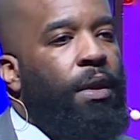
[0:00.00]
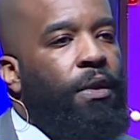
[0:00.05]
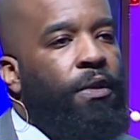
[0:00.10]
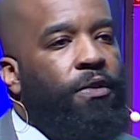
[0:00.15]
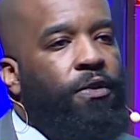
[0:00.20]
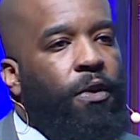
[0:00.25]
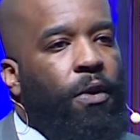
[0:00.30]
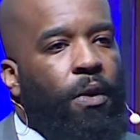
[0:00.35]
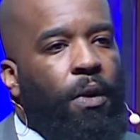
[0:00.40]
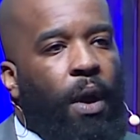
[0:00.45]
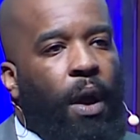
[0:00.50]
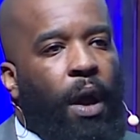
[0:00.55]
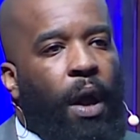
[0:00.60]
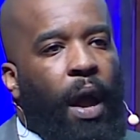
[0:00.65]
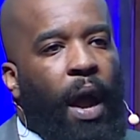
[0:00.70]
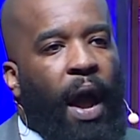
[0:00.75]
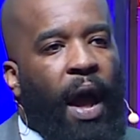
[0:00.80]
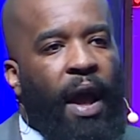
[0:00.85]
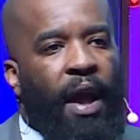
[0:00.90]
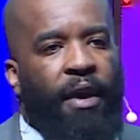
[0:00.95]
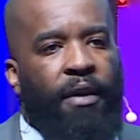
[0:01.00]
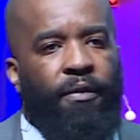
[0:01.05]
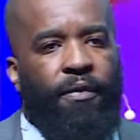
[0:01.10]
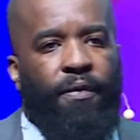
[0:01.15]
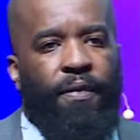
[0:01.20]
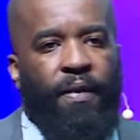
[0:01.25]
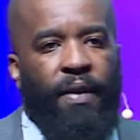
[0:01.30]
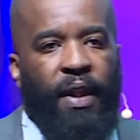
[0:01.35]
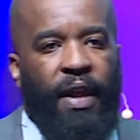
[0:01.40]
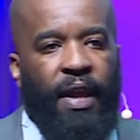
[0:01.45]
So
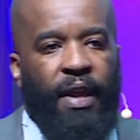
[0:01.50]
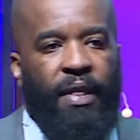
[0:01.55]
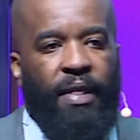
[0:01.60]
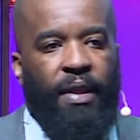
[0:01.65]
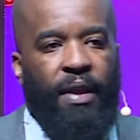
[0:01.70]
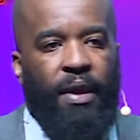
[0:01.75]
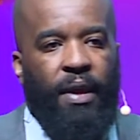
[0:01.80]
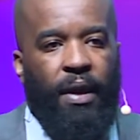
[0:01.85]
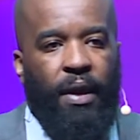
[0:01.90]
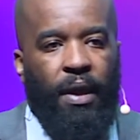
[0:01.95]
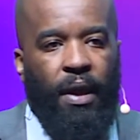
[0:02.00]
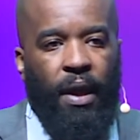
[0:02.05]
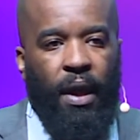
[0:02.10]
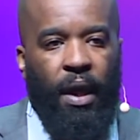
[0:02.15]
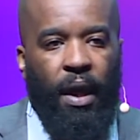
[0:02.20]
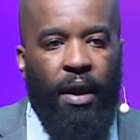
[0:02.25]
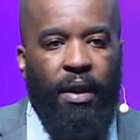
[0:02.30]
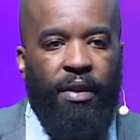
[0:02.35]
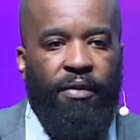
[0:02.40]
I've led the